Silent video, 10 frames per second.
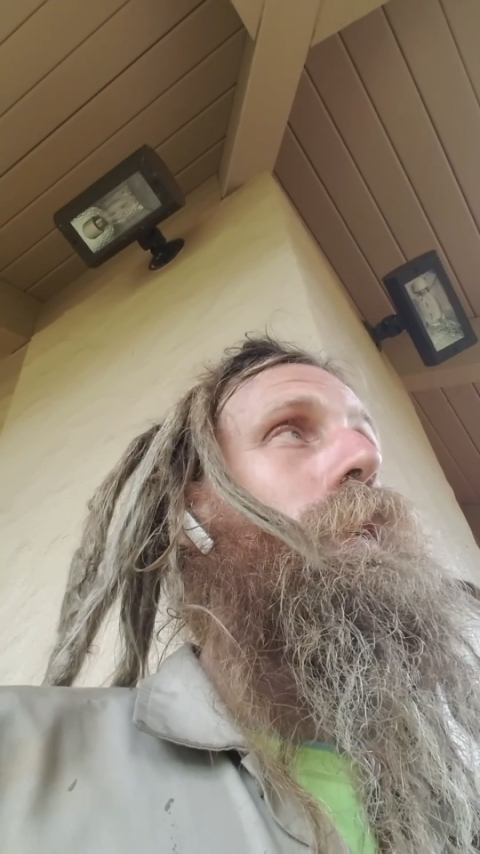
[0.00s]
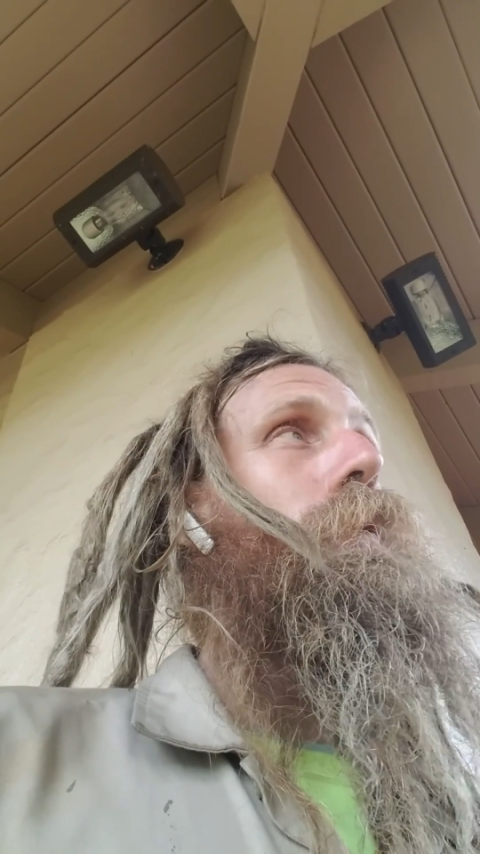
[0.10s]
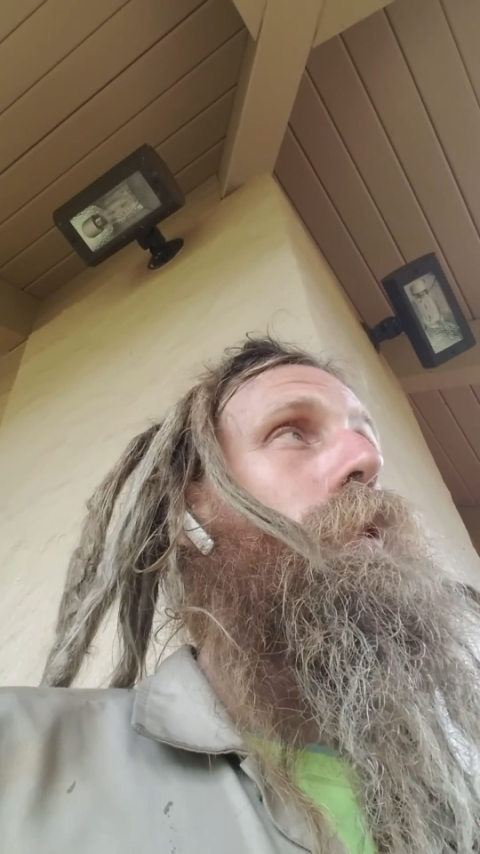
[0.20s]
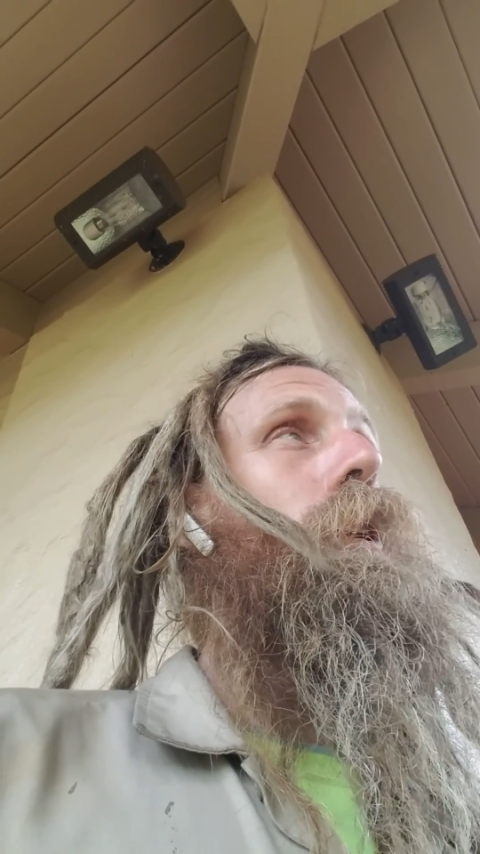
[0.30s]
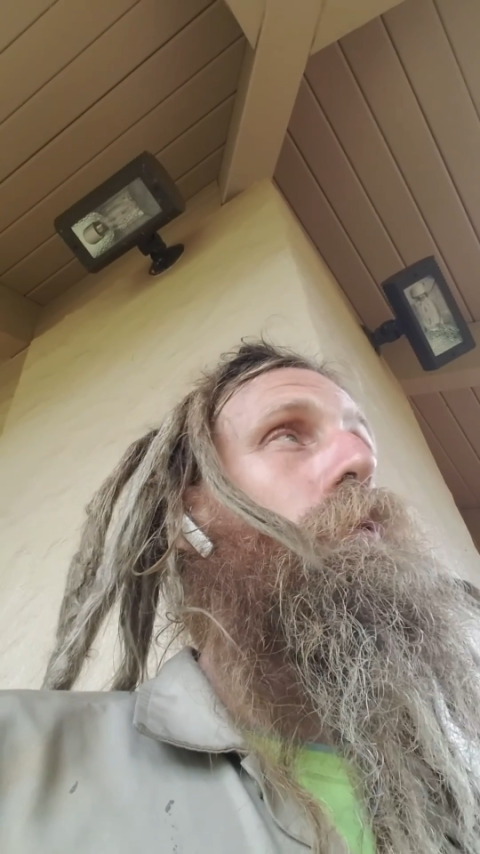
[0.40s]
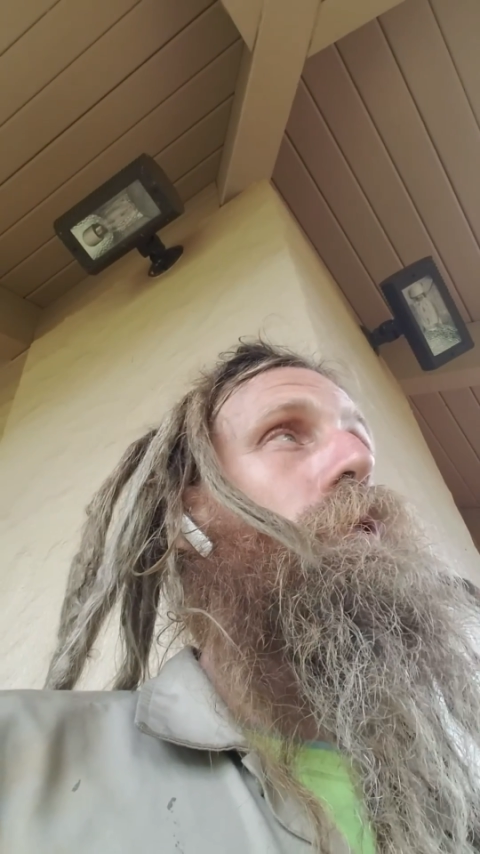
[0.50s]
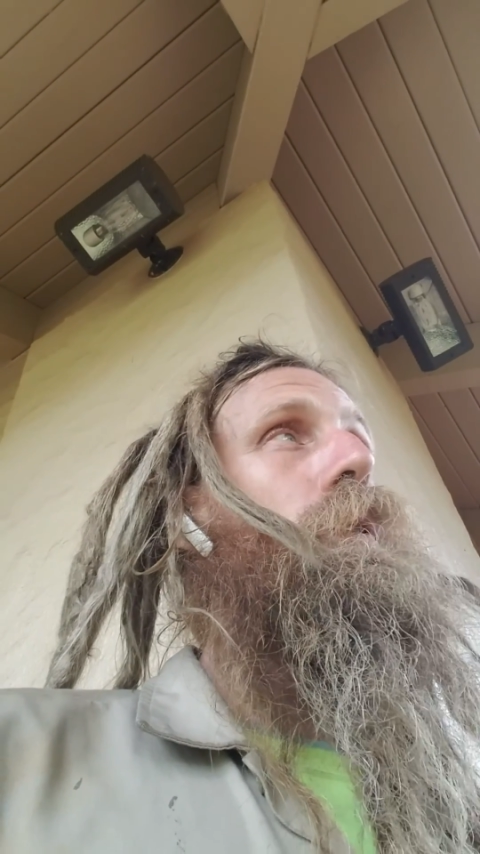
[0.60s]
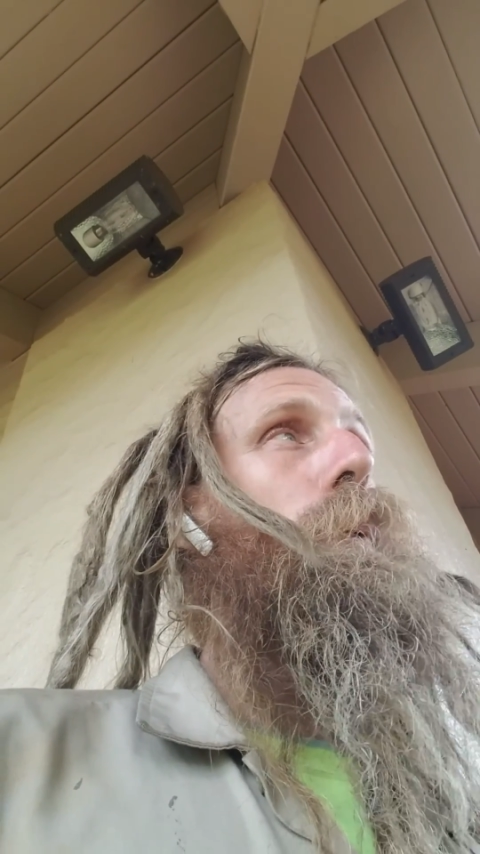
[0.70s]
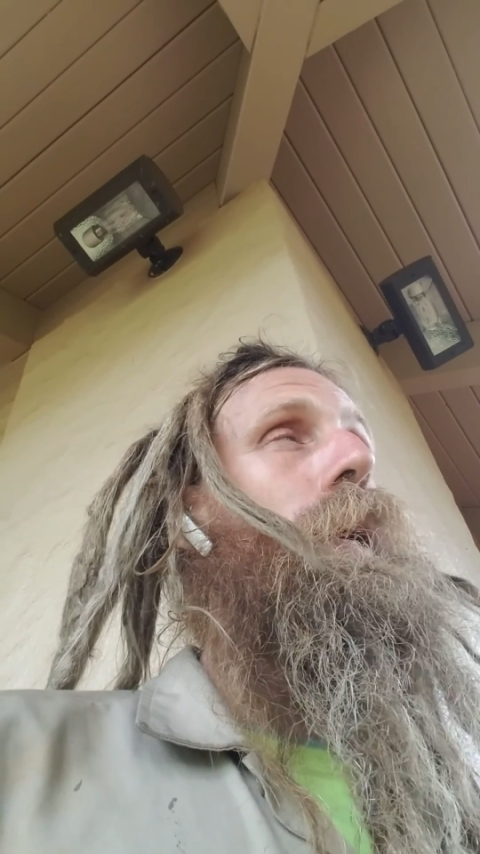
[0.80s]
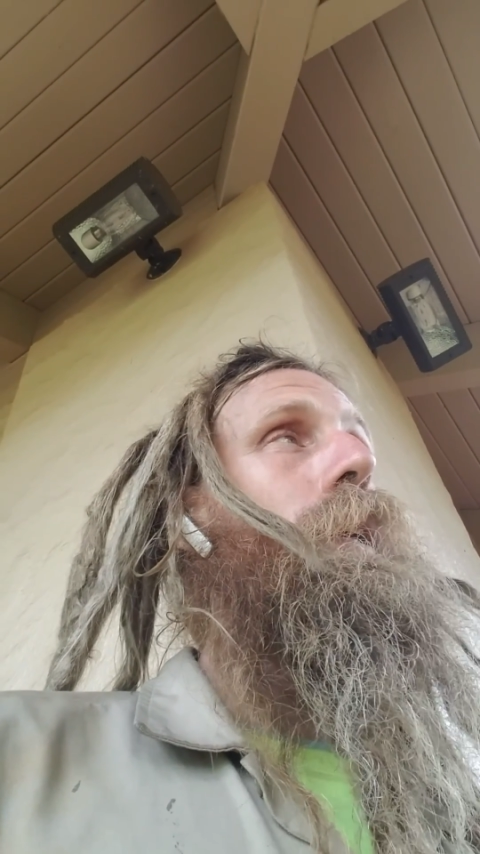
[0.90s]
of the lower
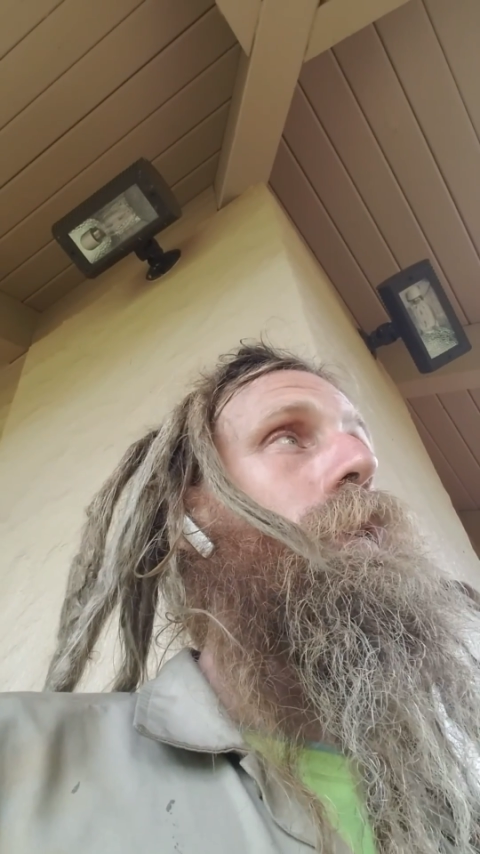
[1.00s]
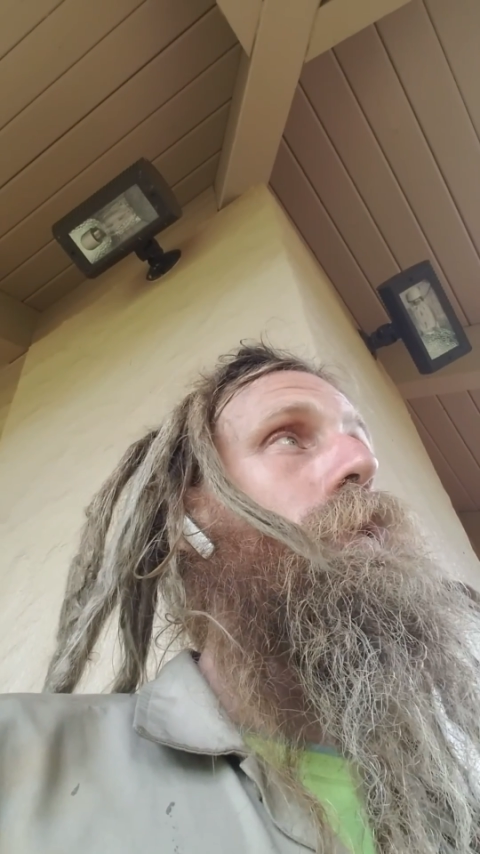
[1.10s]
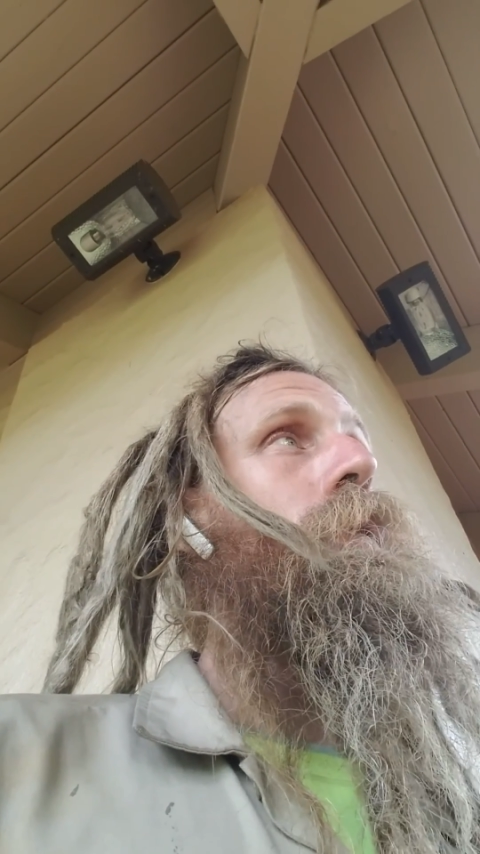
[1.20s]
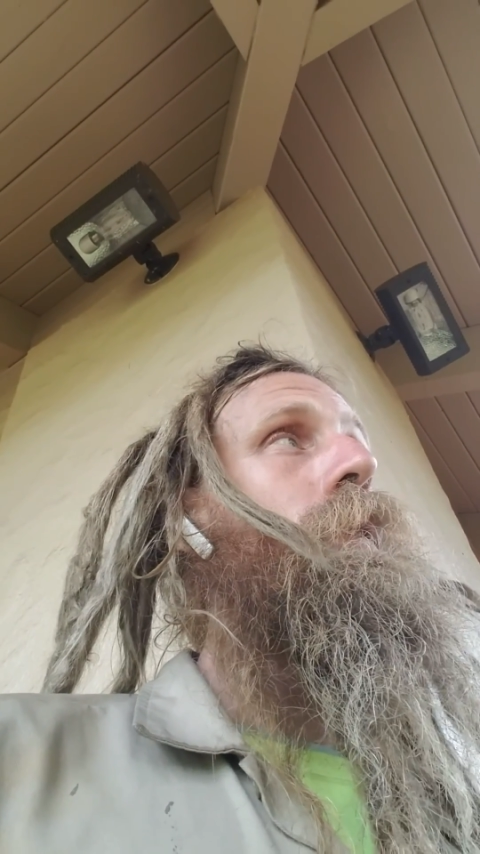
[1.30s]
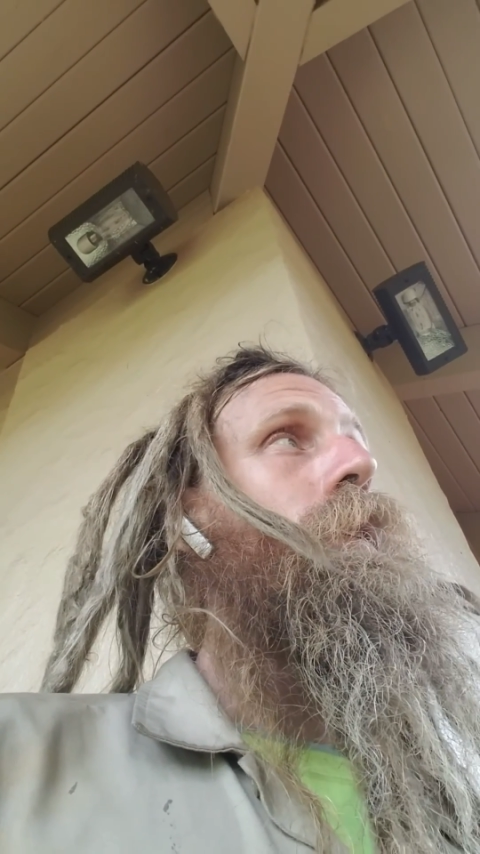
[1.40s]
C packs,